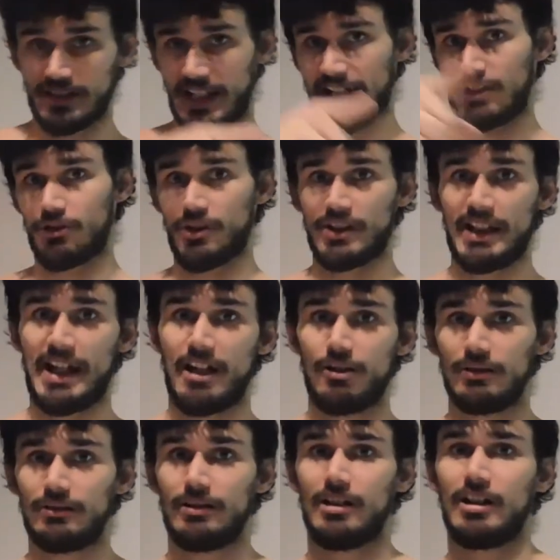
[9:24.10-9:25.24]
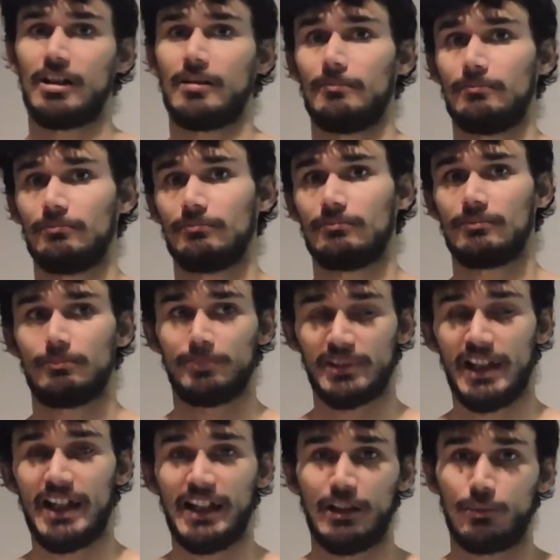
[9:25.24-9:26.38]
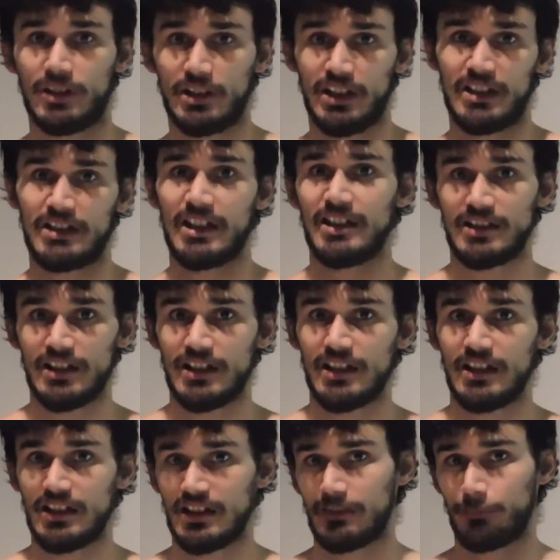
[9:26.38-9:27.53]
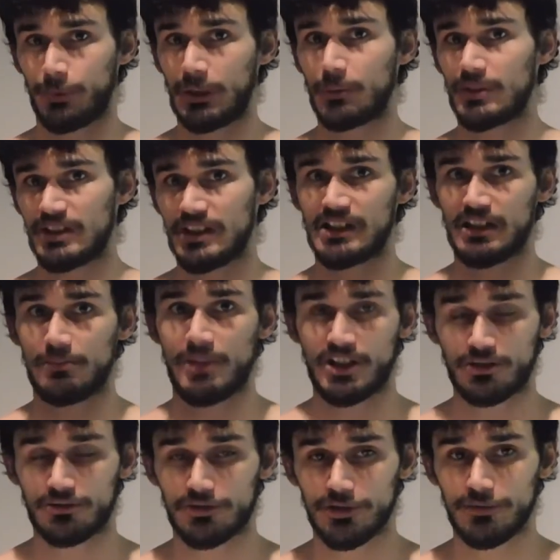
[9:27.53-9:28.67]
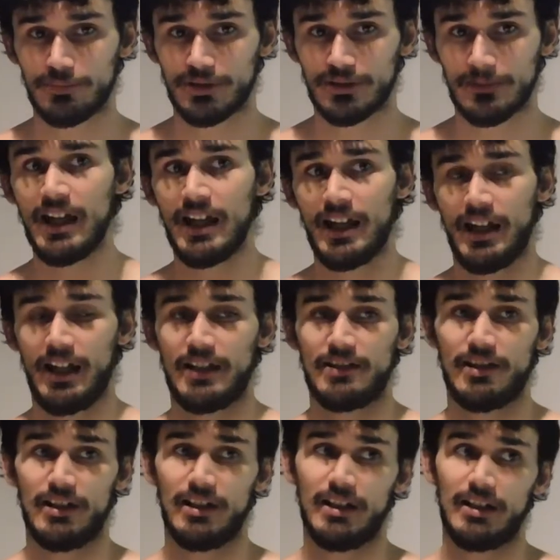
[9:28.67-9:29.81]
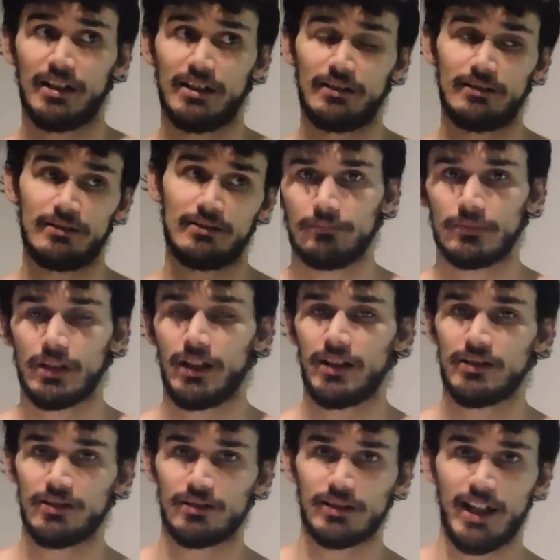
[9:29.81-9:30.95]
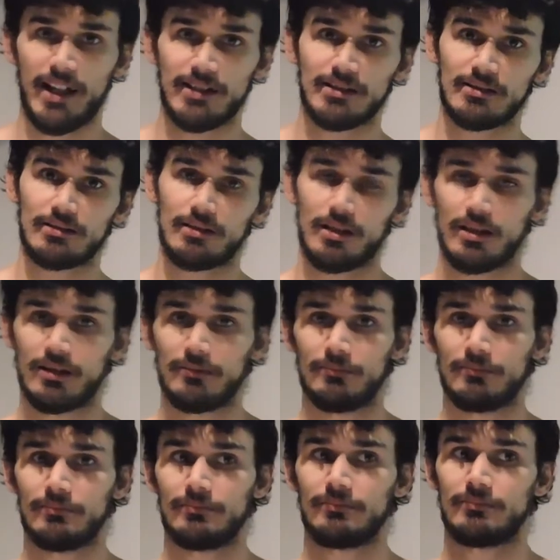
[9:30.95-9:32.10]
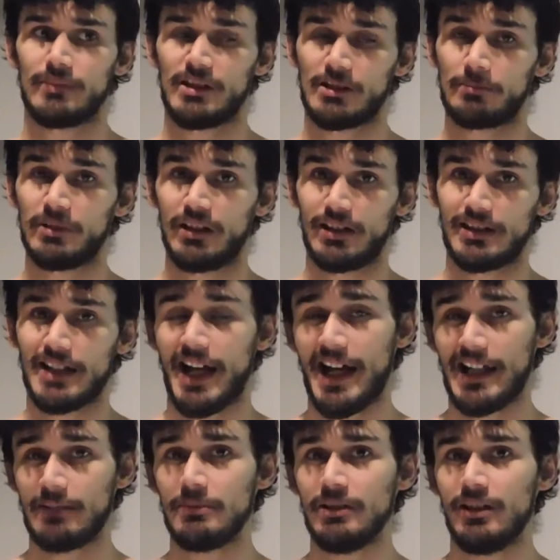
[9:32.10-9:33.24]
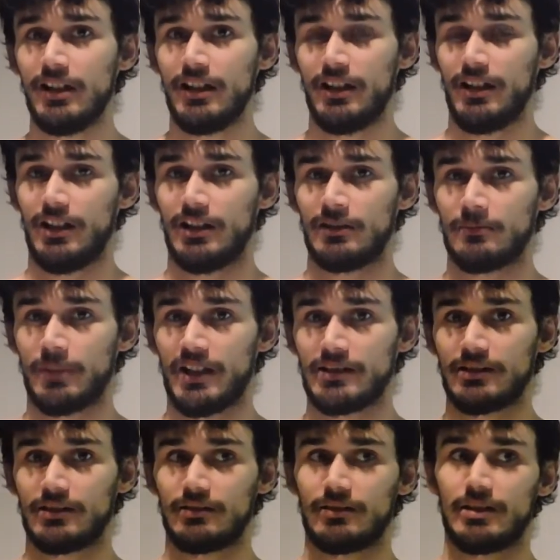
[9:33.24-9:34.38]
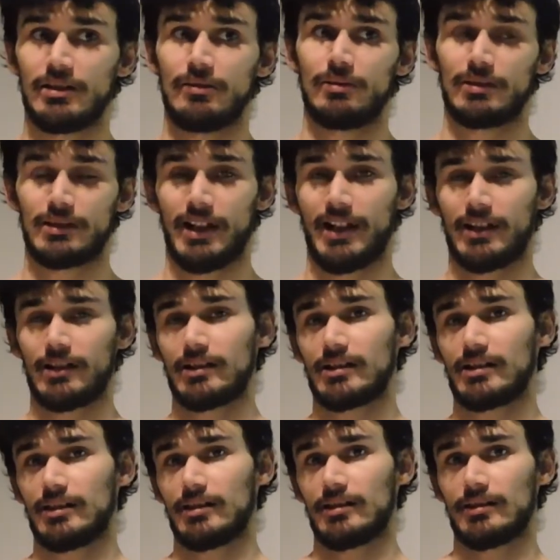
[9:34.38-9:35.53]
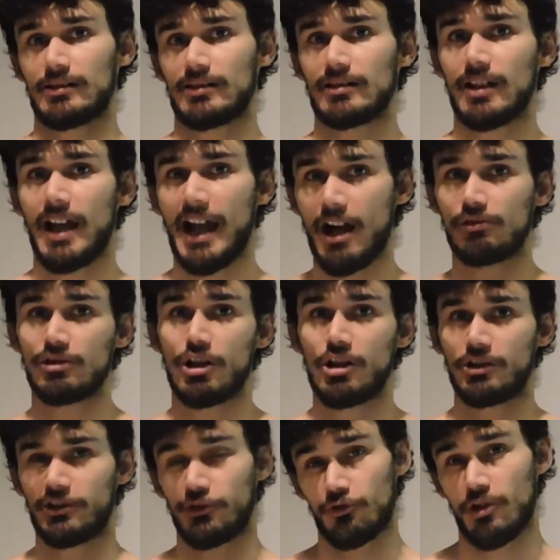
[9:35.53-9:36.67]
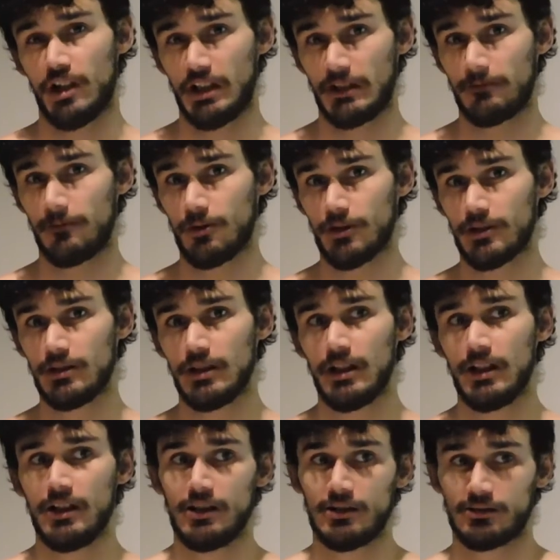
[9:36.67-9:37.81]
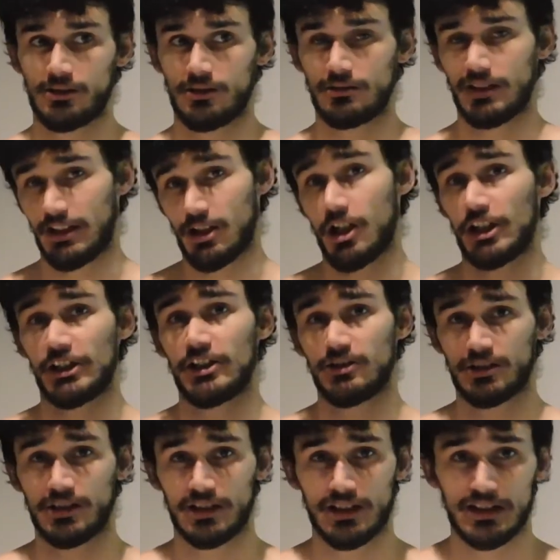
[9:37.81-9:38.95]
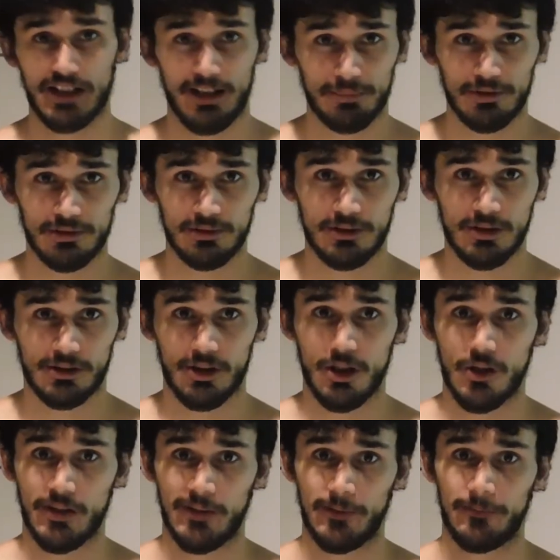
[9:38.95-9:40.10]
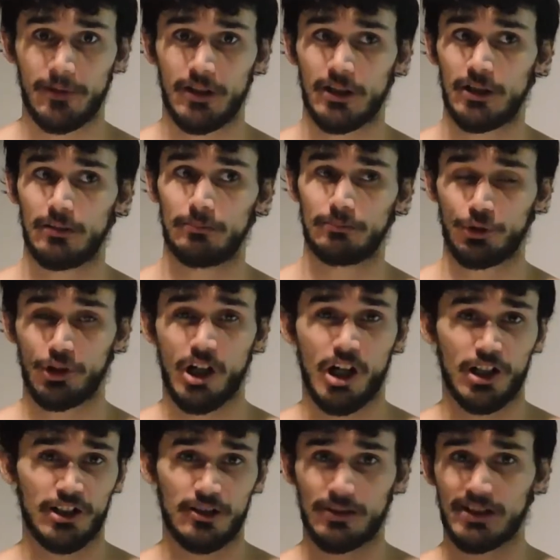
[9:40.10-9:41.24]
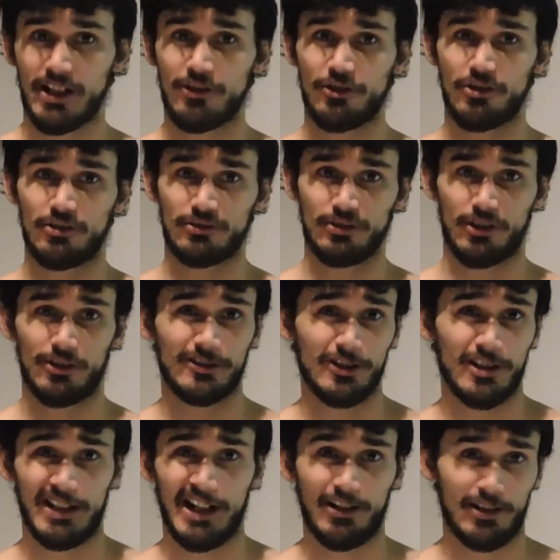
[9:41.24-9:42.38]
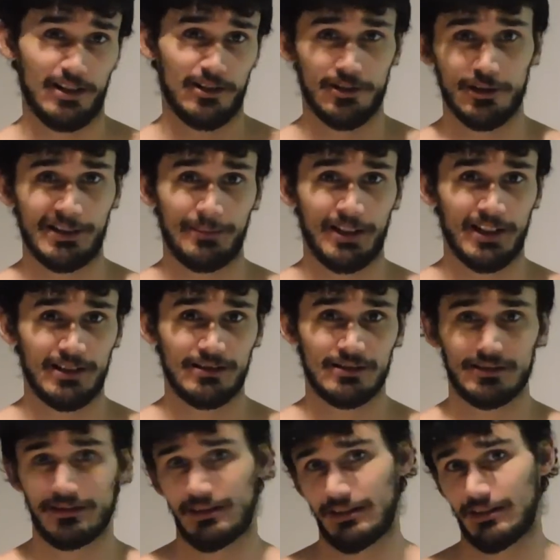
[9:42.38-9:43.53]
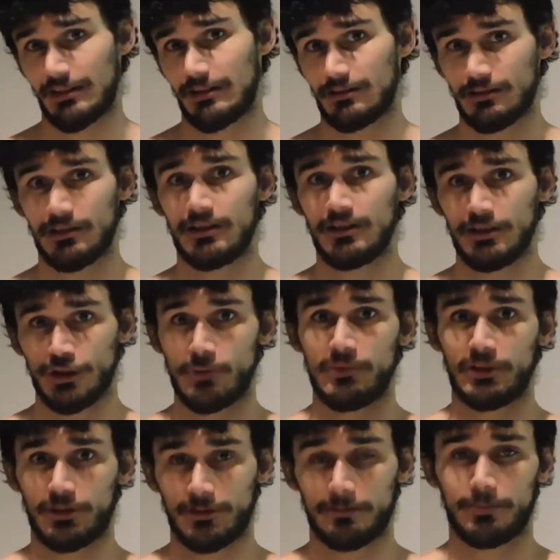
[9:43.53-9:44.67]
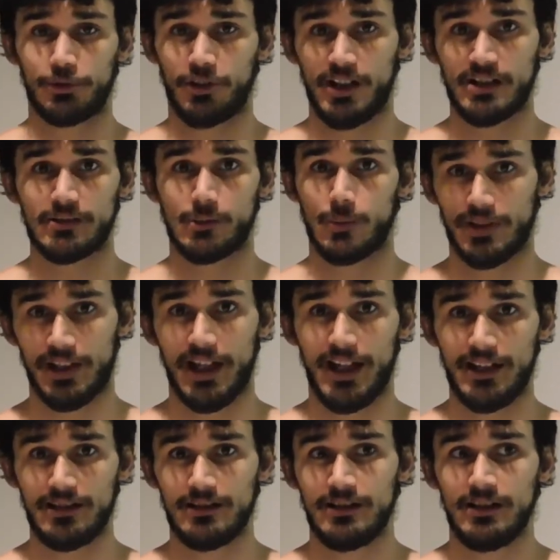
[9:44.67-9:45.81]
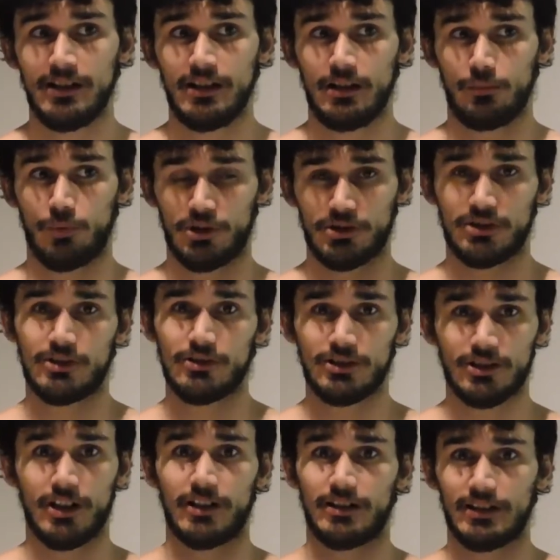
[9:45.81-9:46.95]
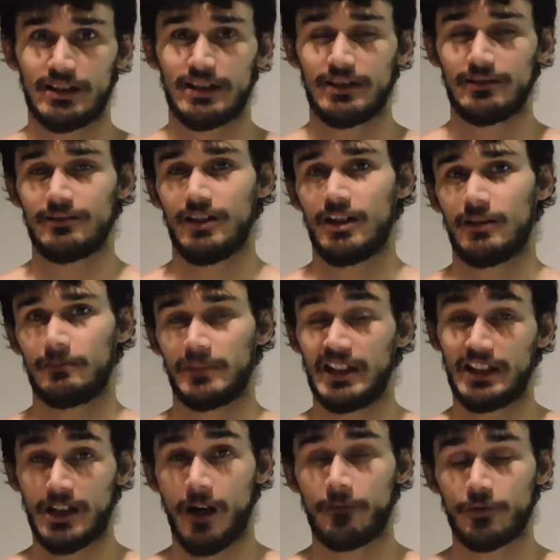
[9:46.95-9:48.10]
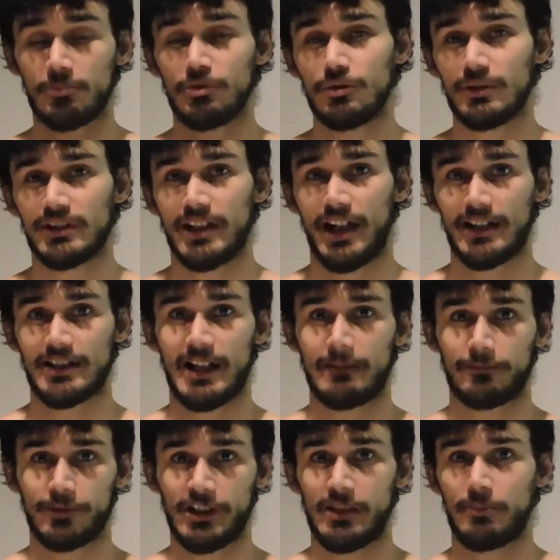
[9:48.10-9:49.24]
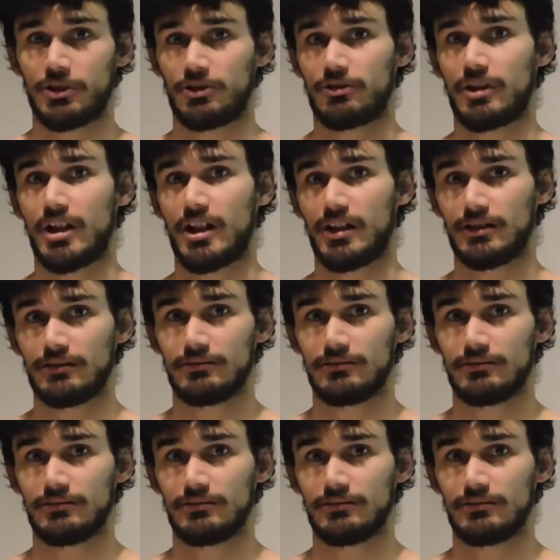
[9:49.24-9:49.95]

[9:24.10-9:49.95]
cycle this out, playing with the intensity and the frequencies of the muscle groups. And then, and the last is being time. And basically what that is how long you're training for. So like cardio is a good example. So if your cardio sessions are starting out at 30 minutes and you've been progressing with that, once you start getting comfortable with that time frame and you're not,